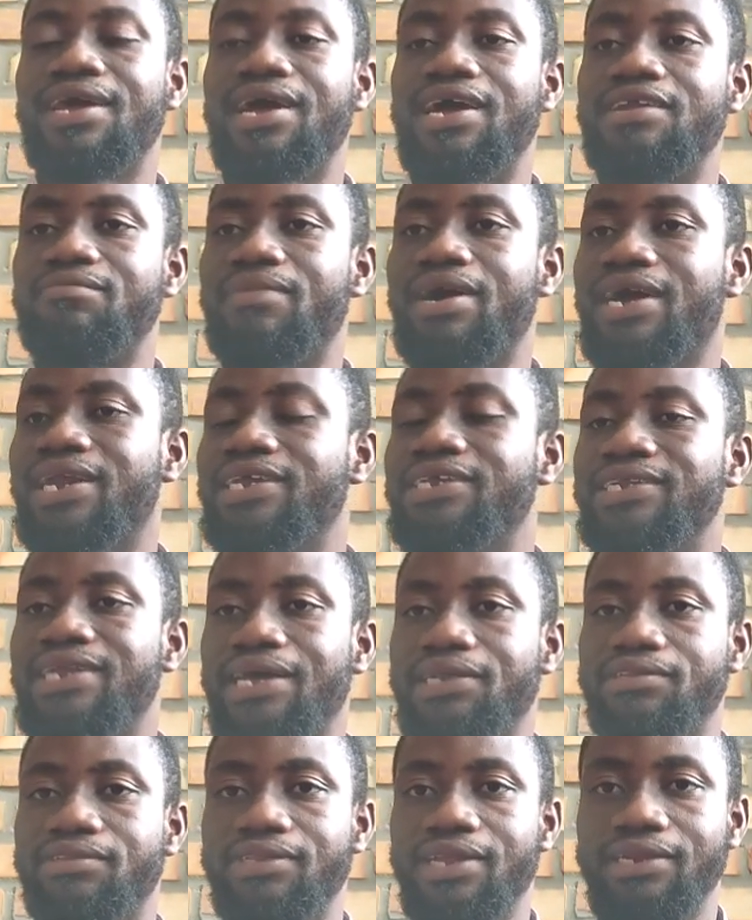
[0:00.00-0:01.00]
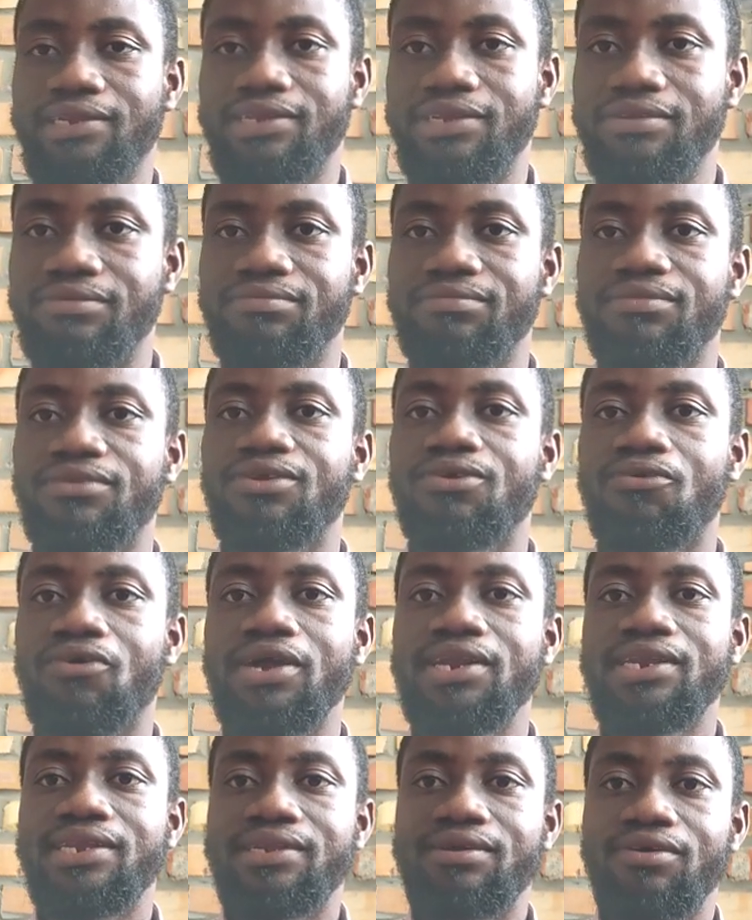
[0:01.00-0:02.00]
and Maclean does nothing,
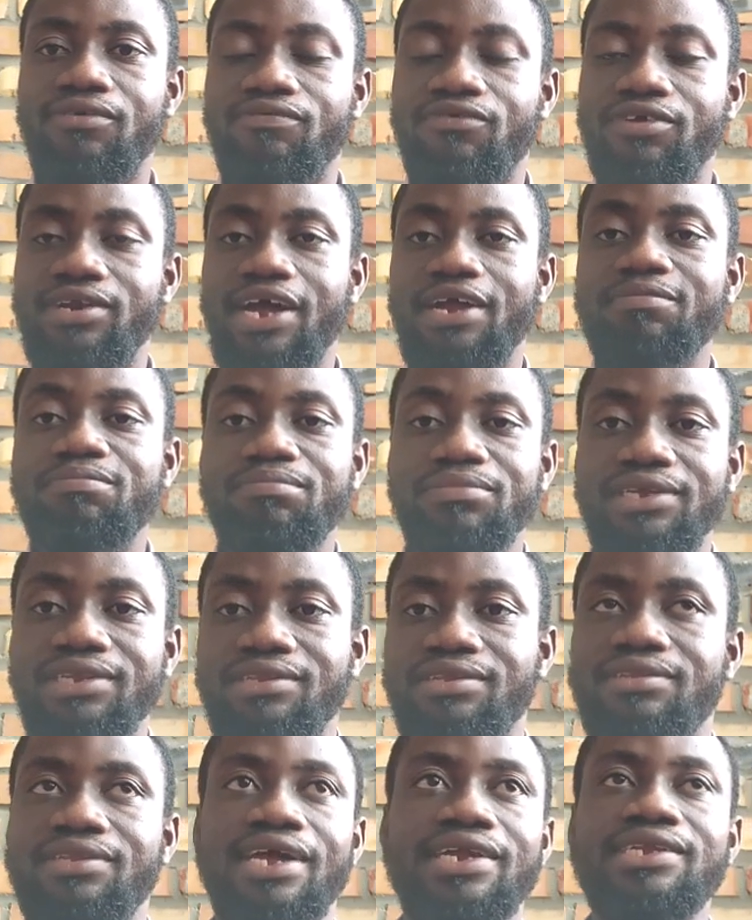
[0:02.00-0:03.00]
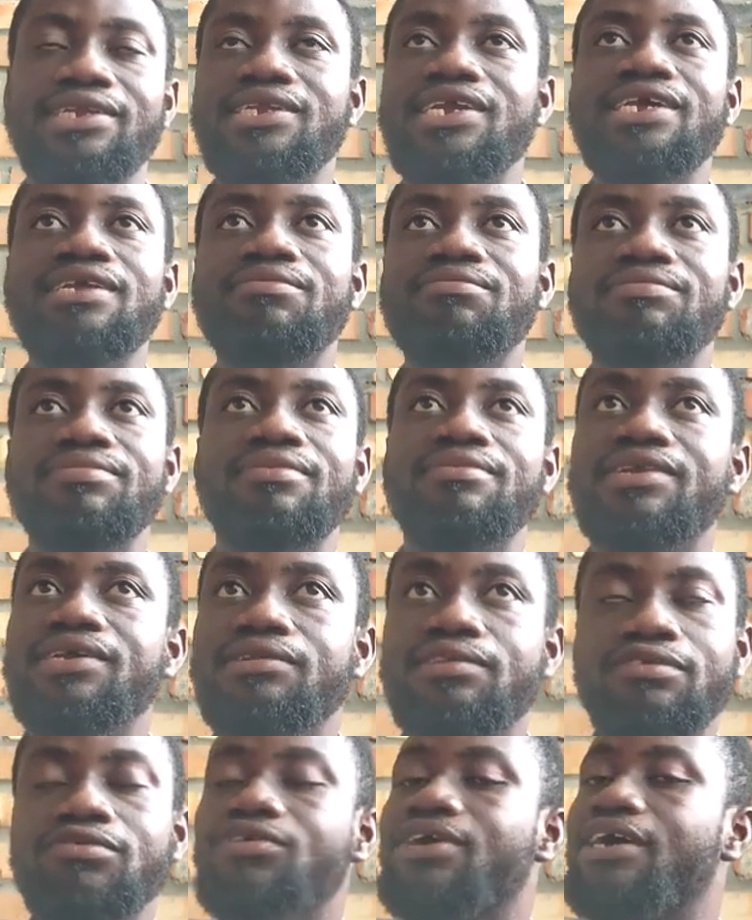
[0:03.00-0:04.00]
what what that means is that they, they
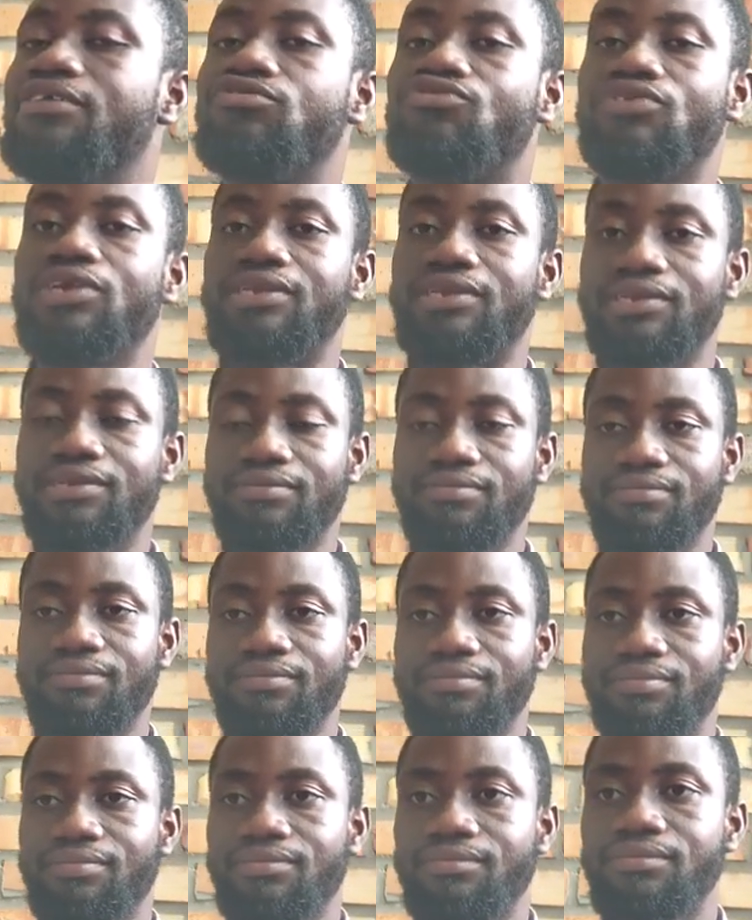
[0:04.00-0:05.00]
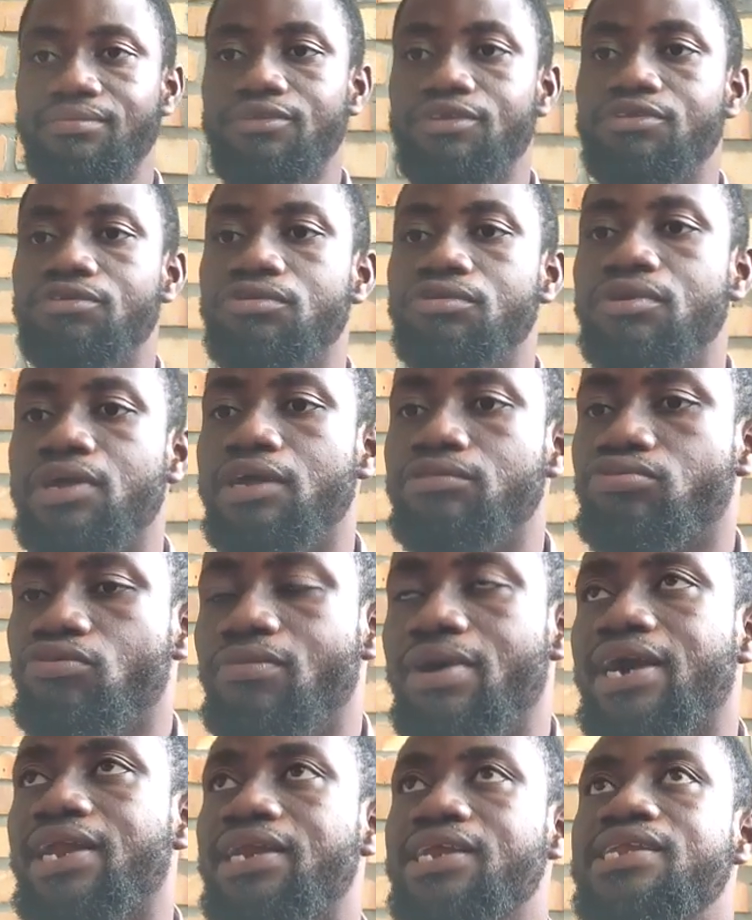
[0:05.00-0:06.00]
still can't trade. And so
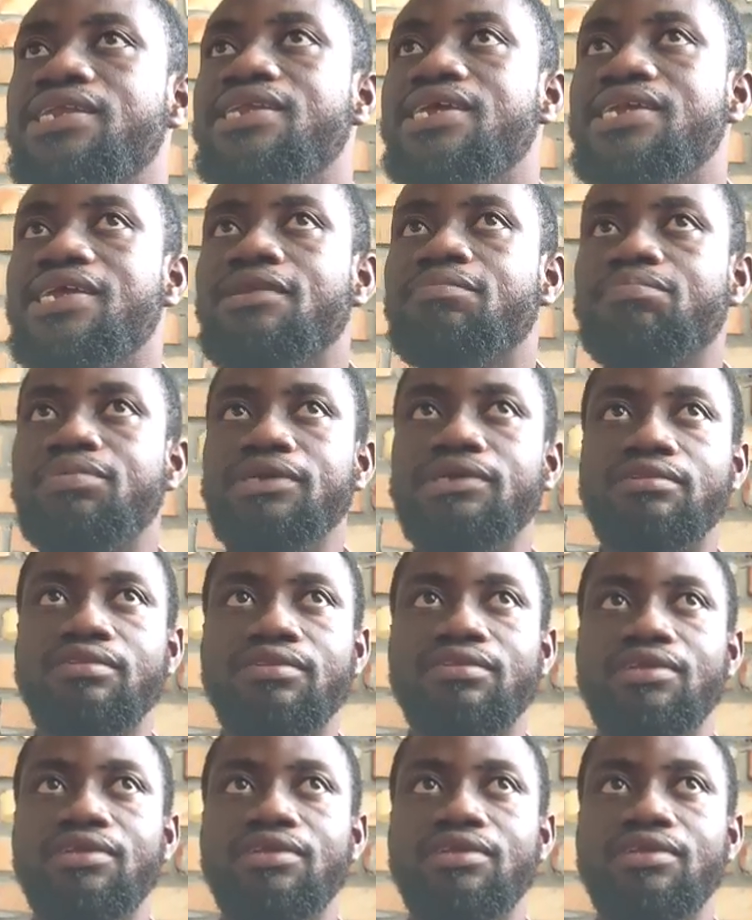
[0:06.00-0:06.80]
Maclean needed peace.